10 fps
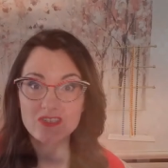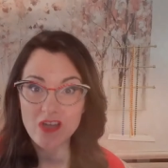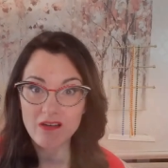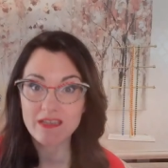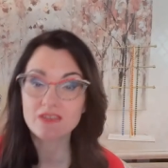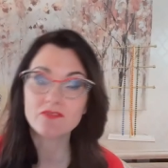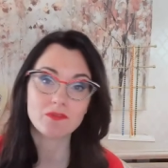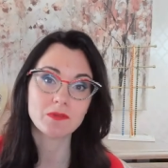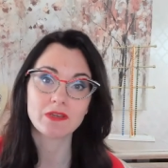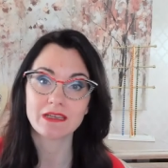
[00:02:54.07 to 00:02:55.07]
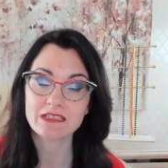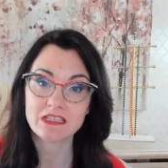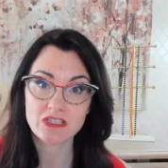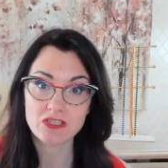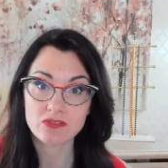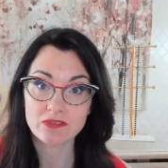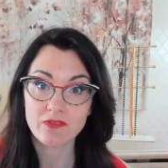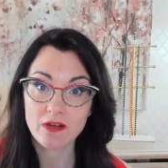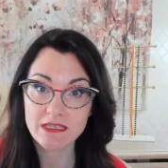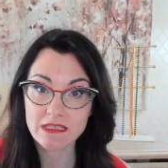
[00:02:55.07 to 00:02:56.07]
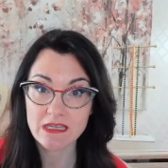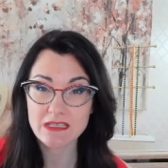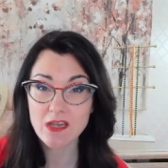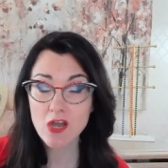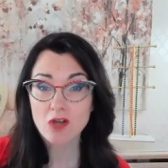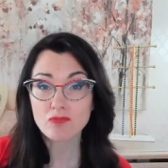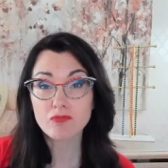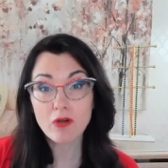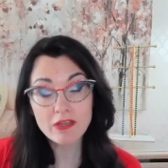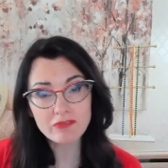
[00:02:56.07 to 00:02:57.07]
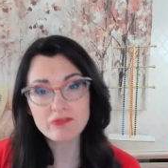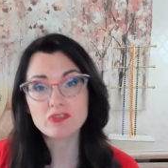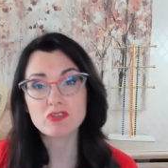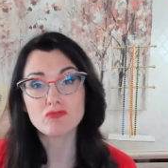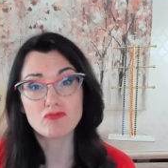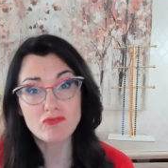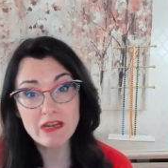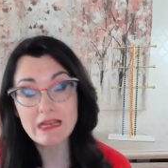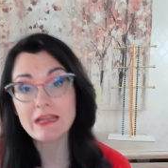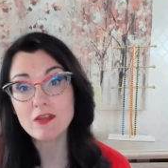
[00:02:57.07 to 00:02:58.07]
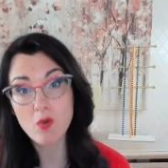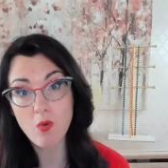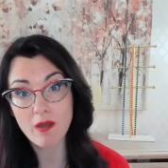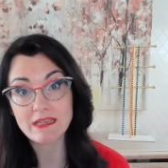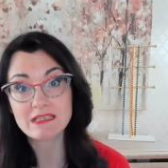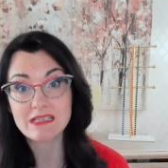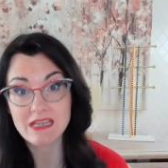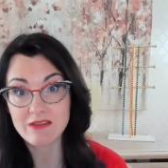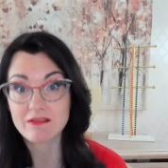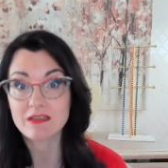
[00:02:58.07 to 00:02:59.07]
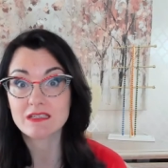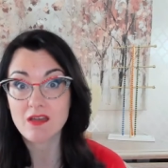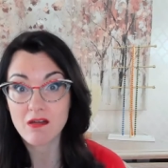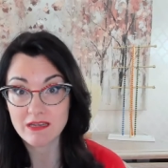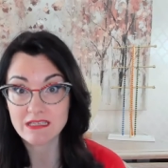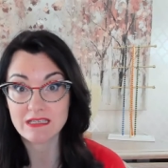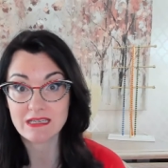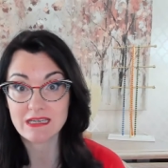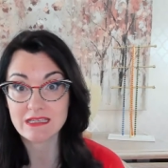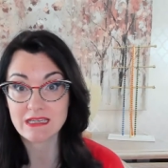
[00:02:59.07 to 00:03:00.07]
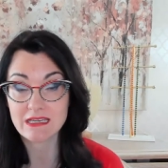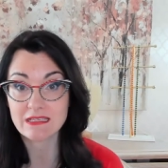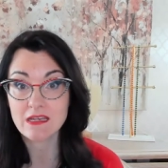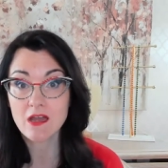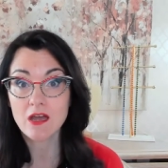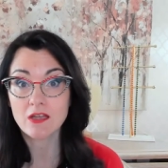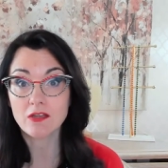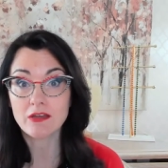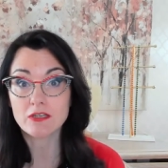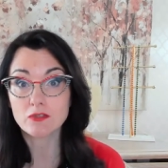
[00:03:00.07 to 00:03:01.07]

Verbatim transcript: and tired from looking at digital devices, right through to really quite serious eye diseases like like